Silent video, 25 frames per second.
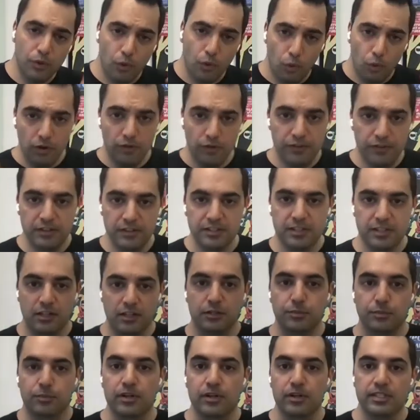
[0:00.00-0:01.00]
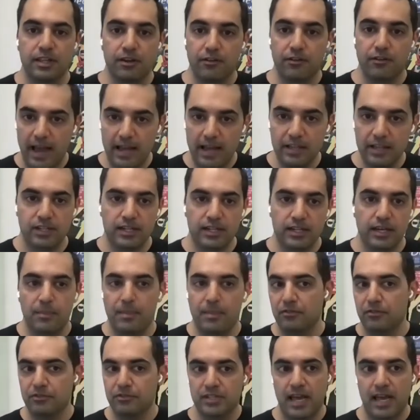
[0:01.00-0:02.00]
With all of those touch points, there are
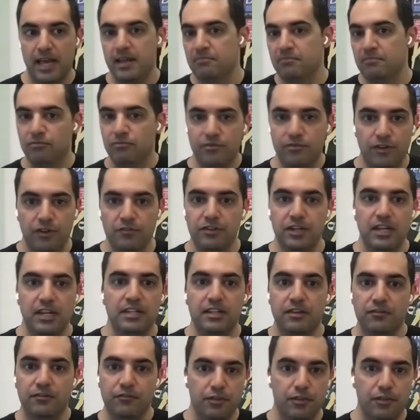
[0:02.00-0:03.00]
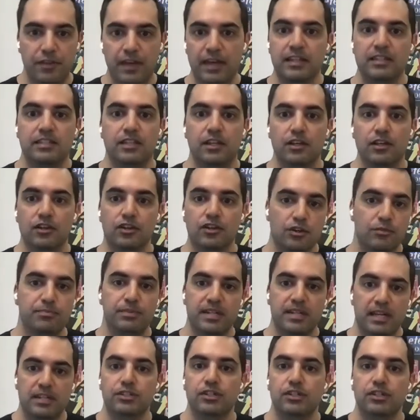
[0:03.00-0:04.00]
actually about 10, 15 different things that
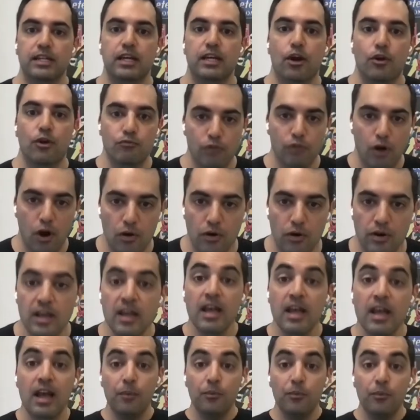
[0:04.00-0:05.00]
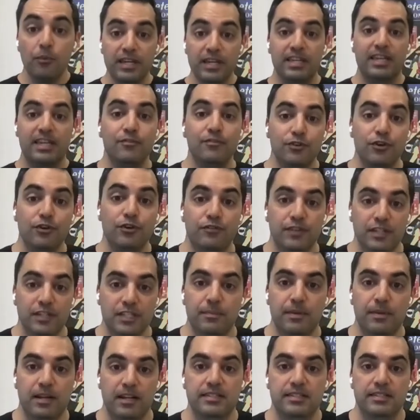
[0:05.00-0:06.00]
could potentially go wrong. And we give you
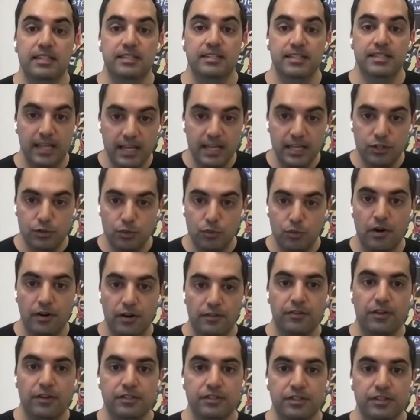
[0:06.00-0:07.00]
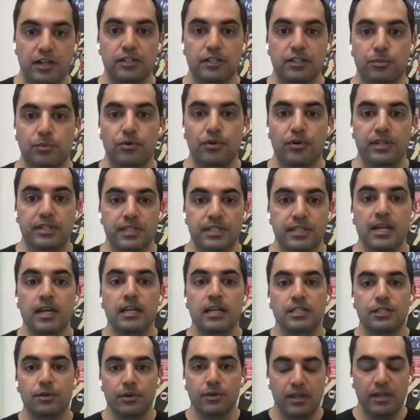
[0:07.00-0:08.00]
visibility into each one of those touch points.
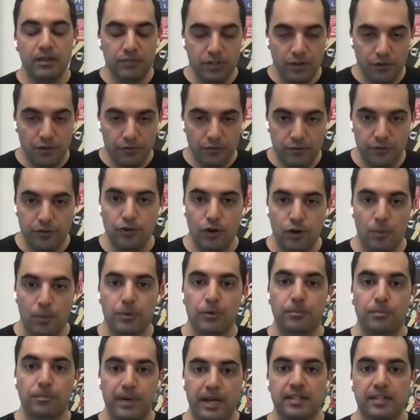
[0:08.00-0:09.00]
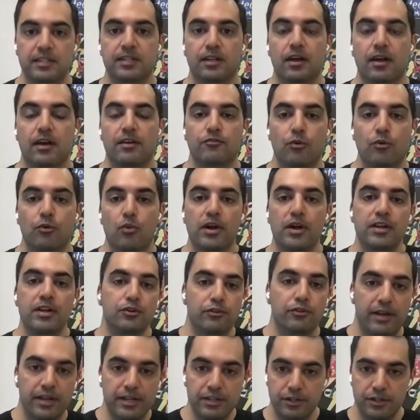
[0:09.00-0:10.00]
So it gives you a phenomenal baseline for
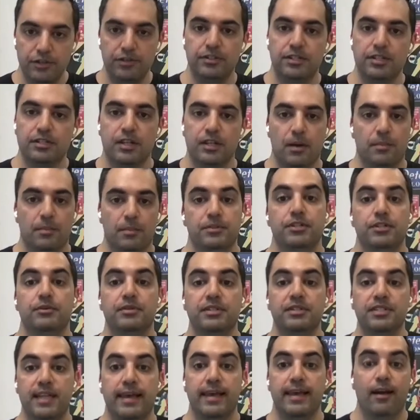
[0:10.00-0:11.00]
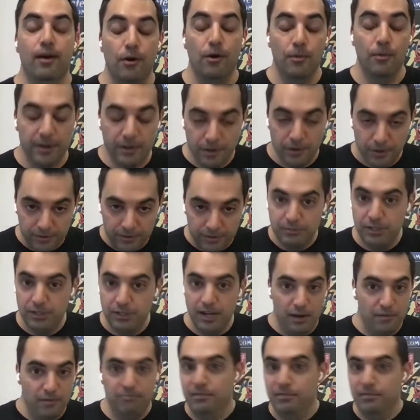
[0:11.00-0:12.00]
when your end users come to you and say, oh my God,
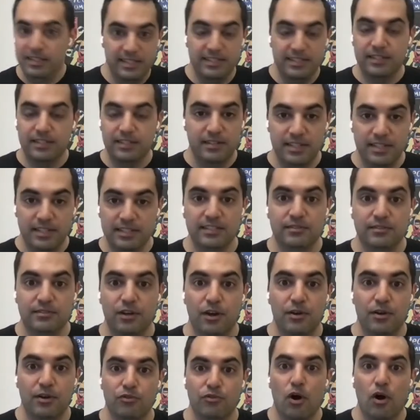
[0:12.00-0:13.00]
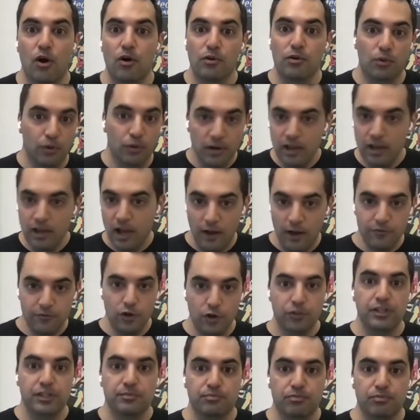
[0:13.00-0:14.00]
you know, this is going wrong, or
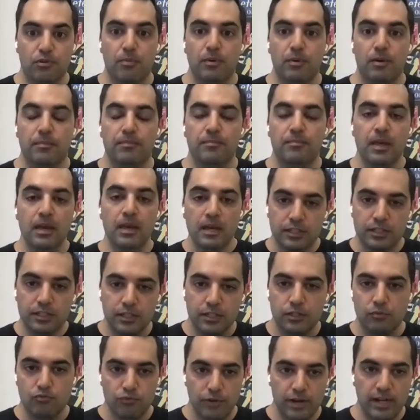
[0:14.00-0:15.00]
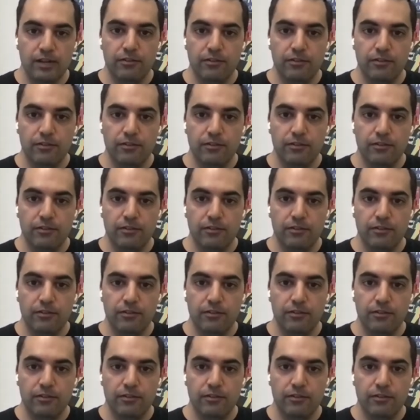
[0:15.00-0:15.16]
I've got this problem. So it's a